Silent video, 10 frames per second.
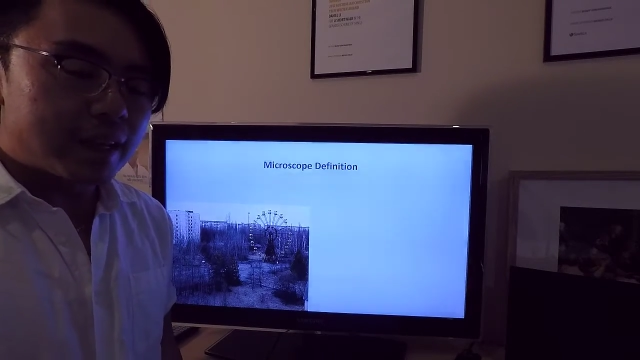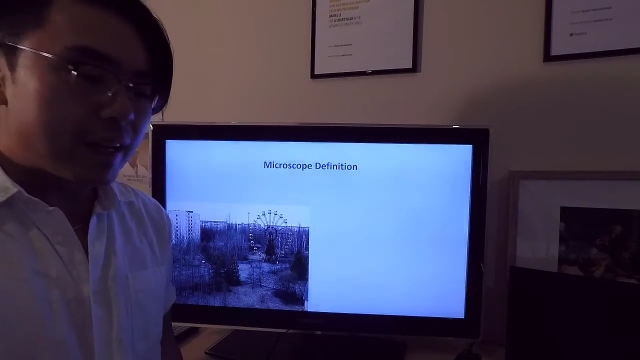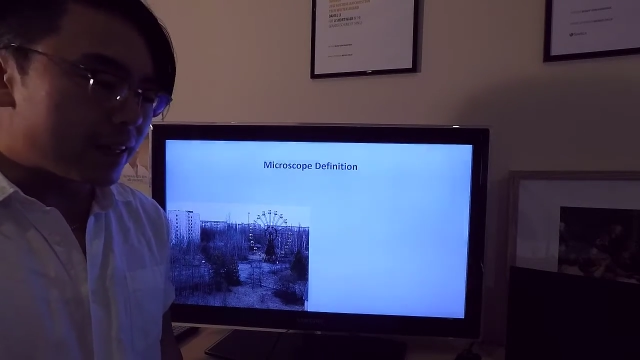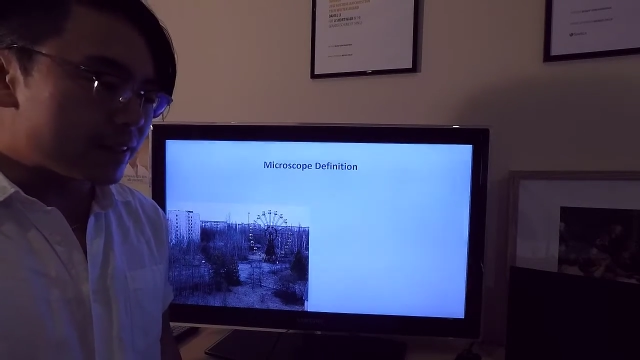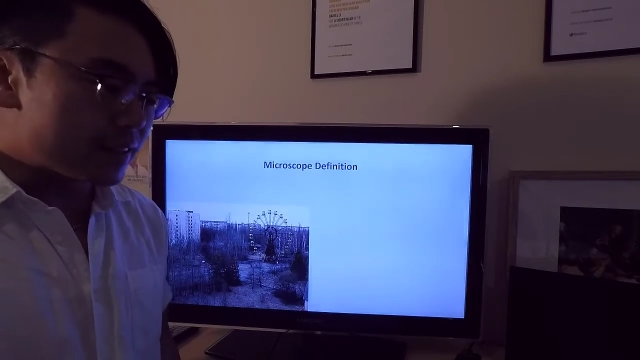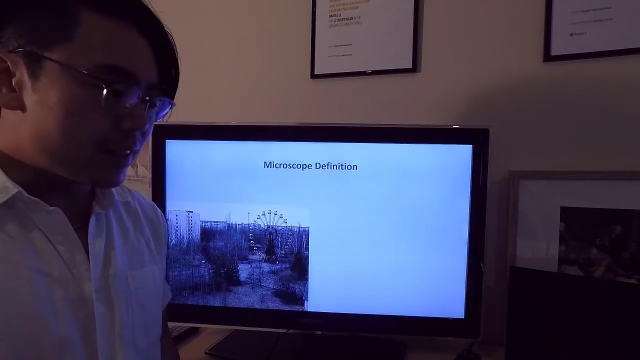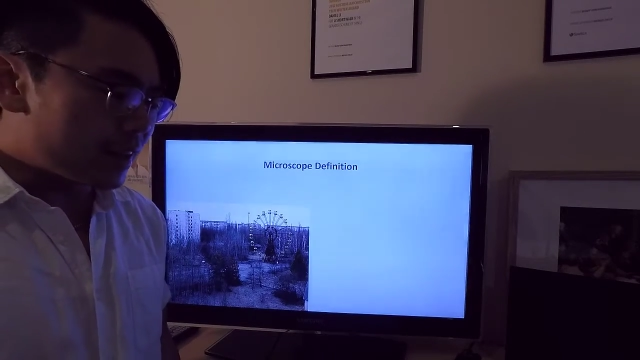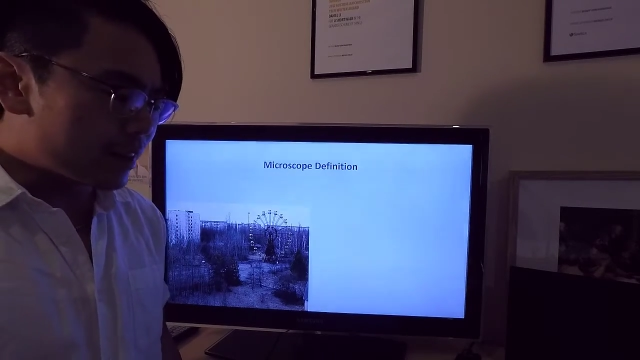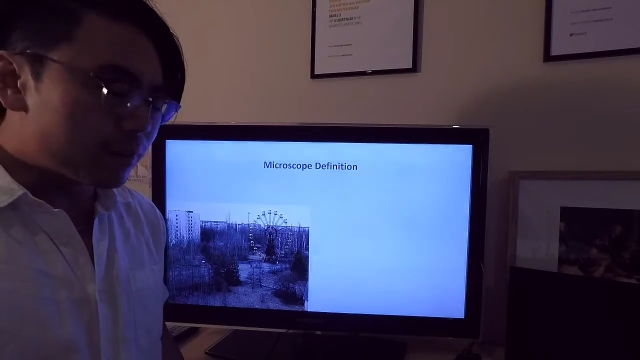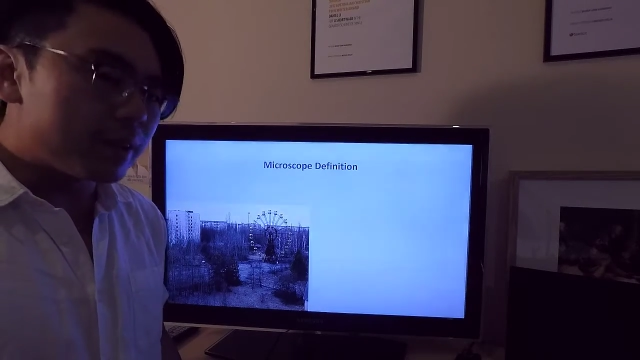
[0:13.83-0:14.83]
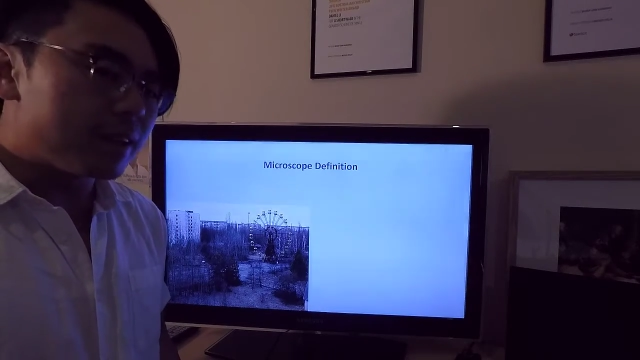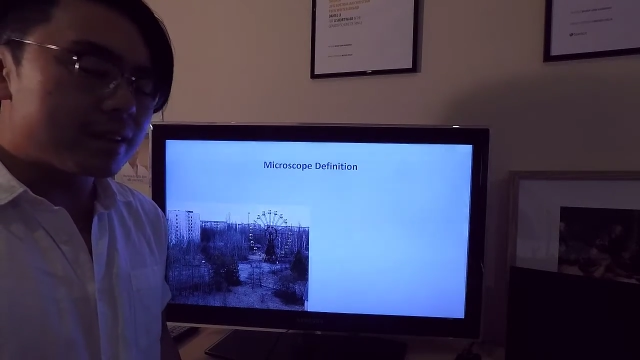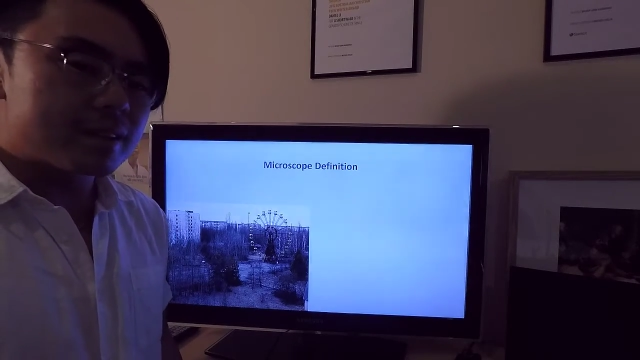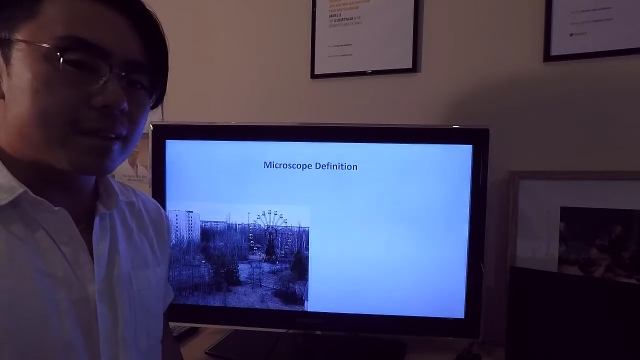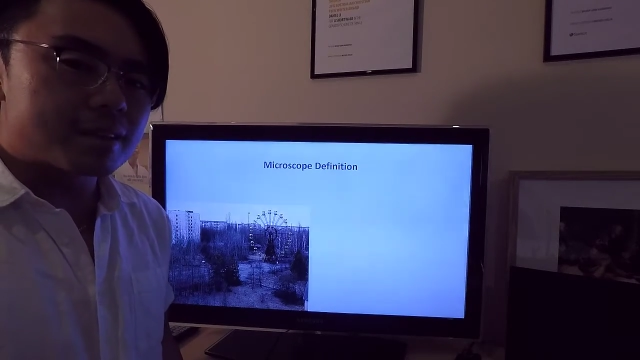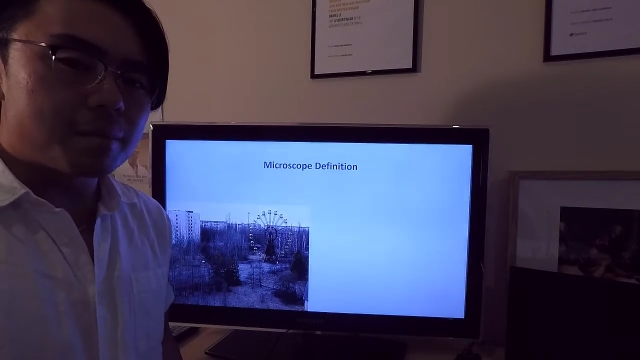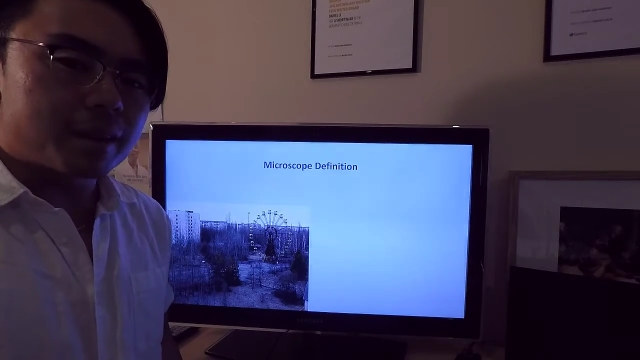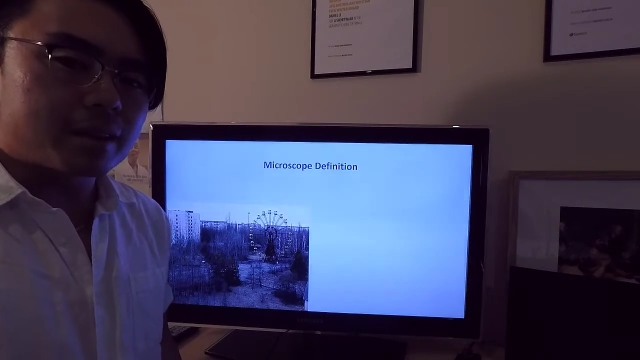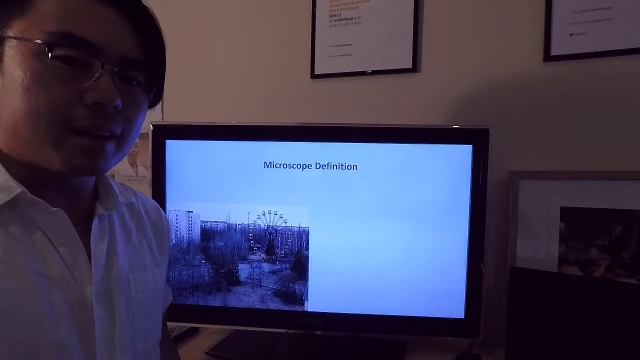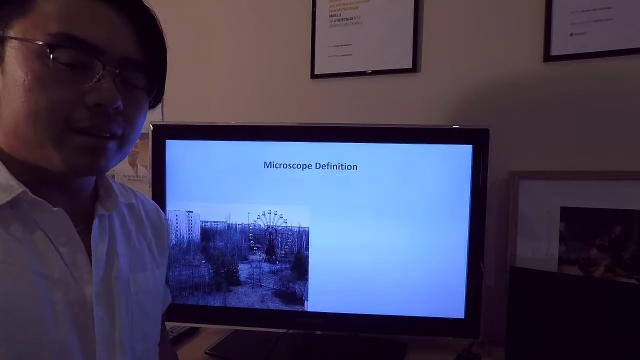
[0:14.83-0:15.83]
And I realize it's
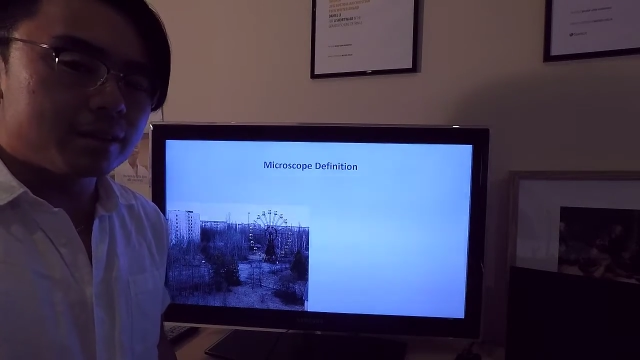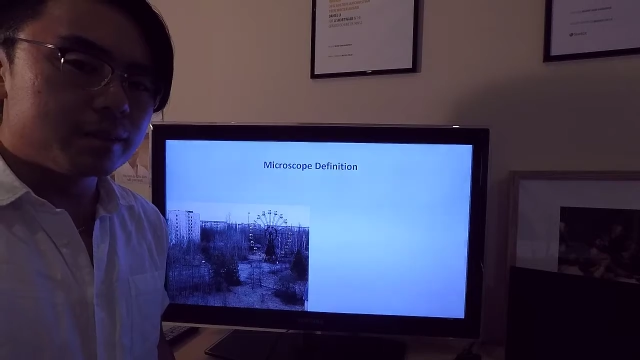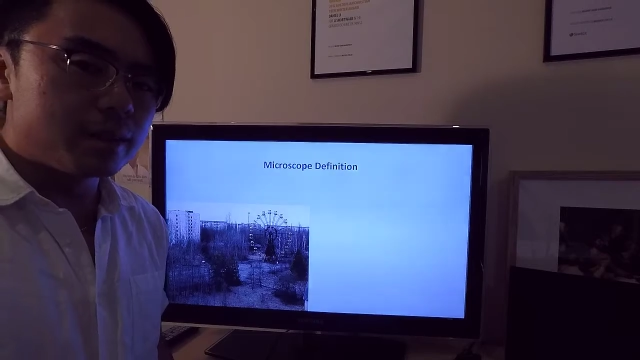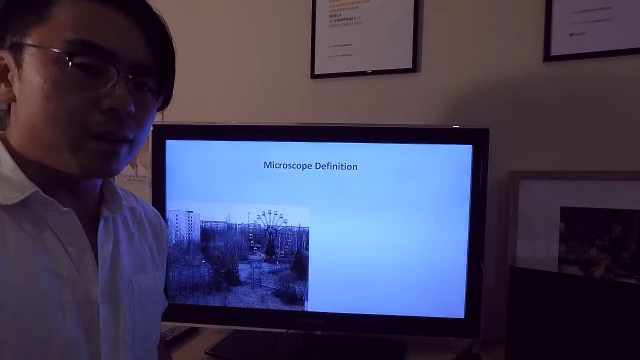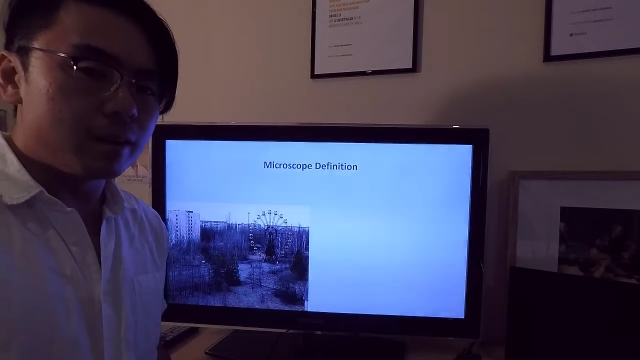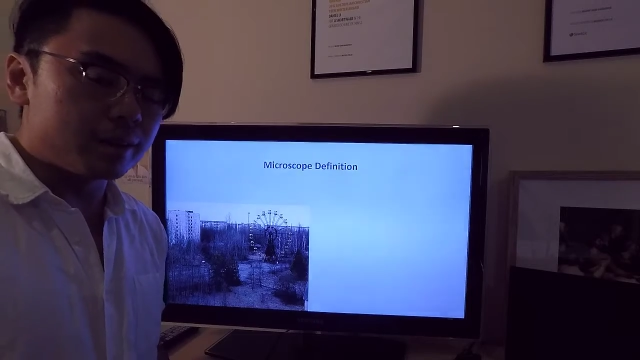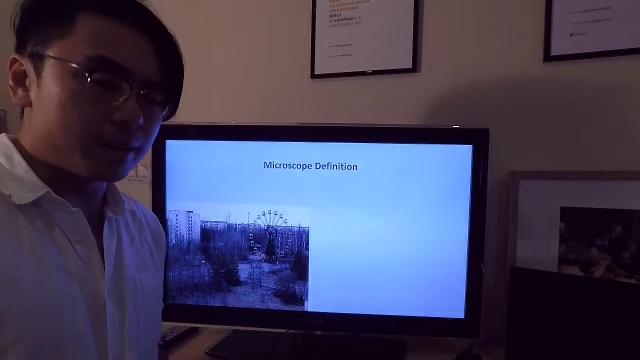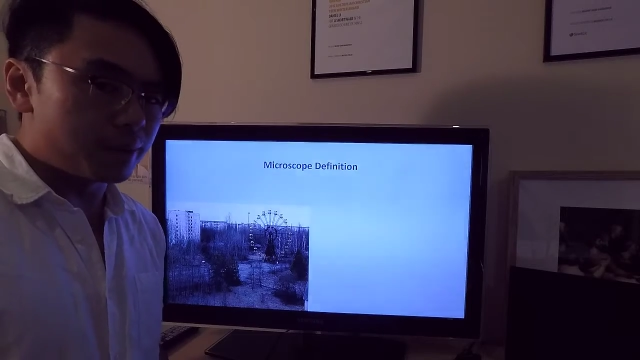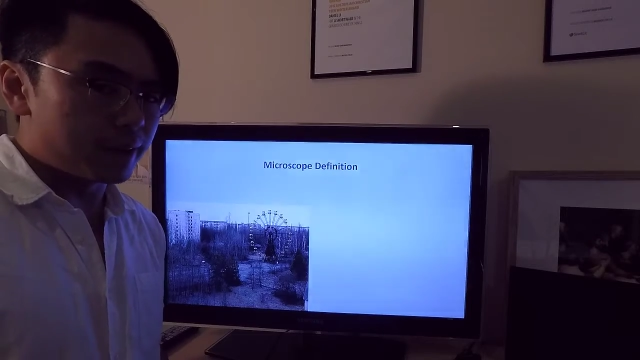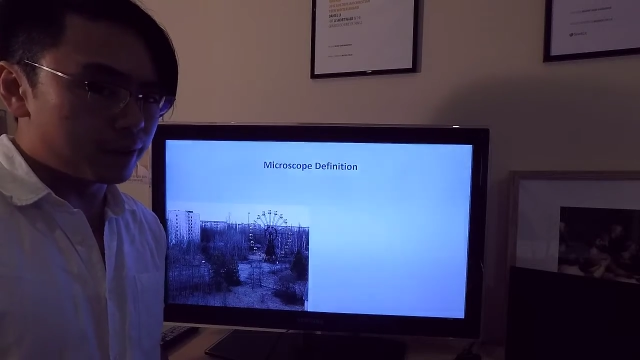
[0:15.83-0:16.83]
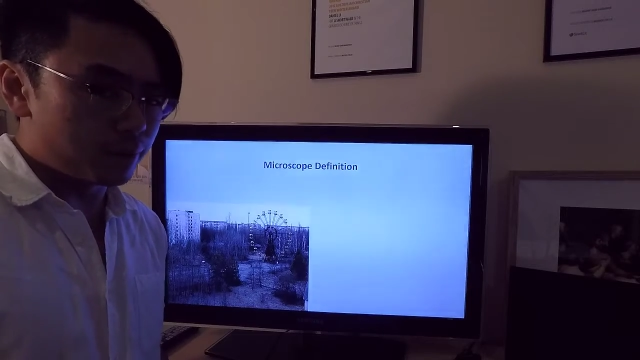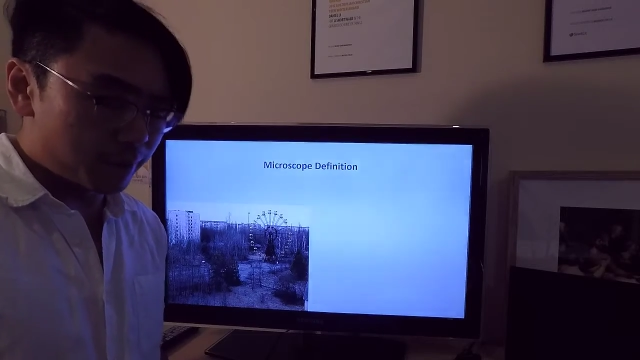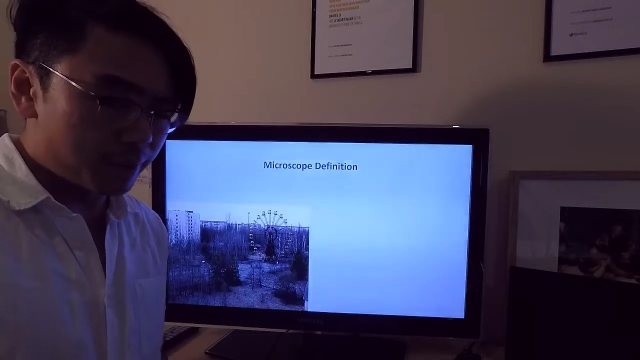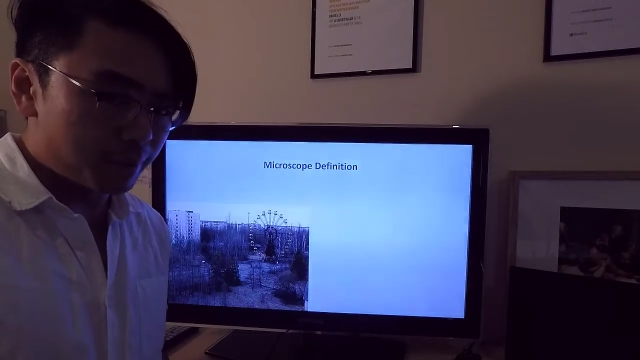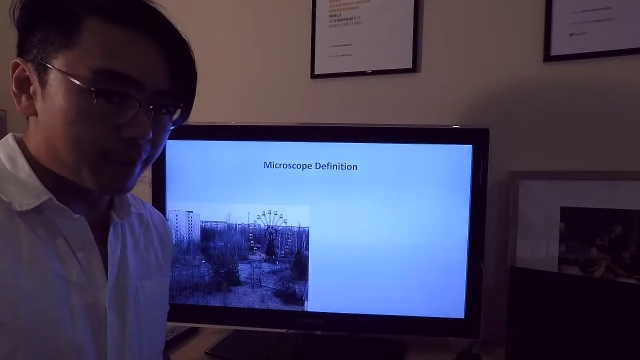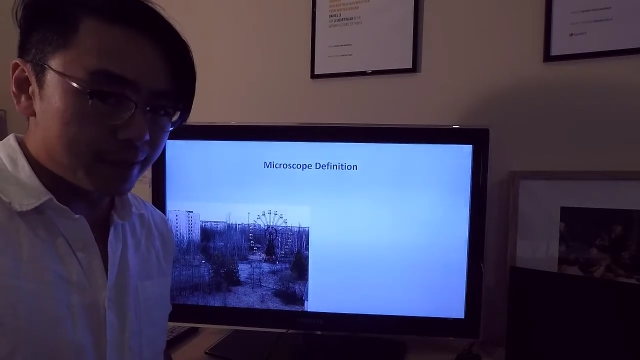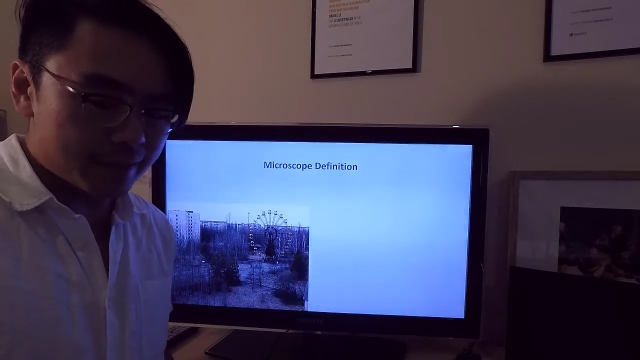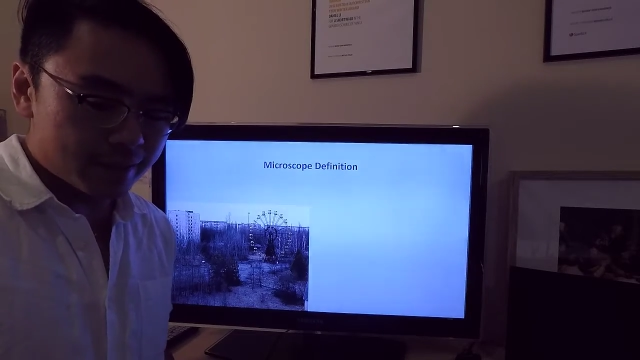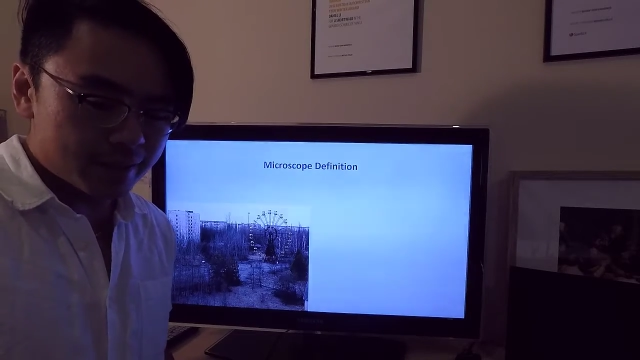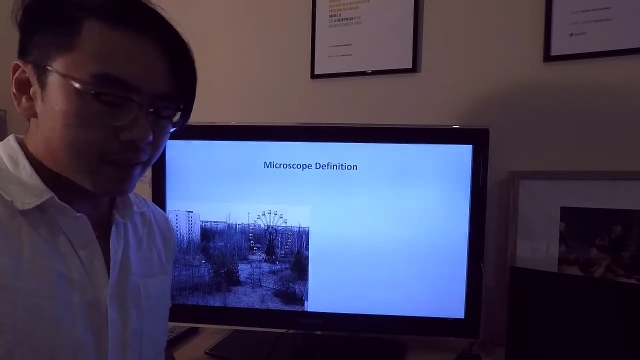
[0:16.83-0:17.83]
something that I do on quite a frequent
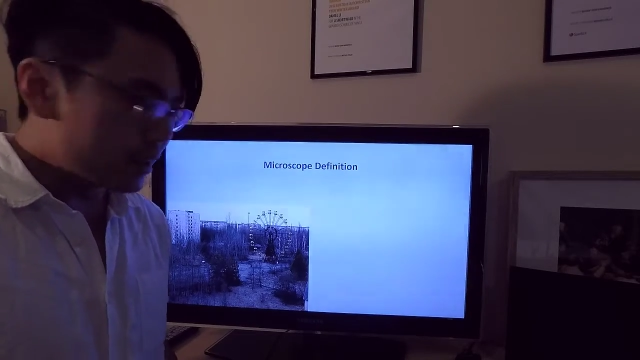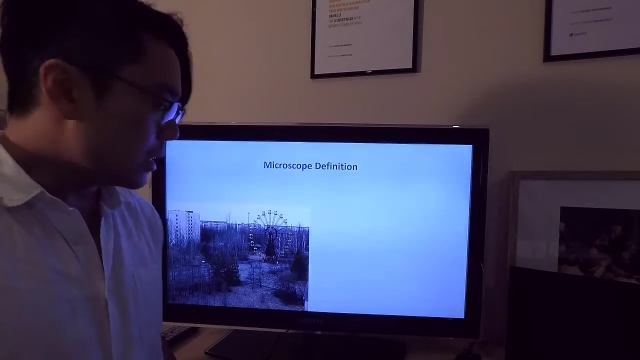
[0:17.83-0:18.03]
basis.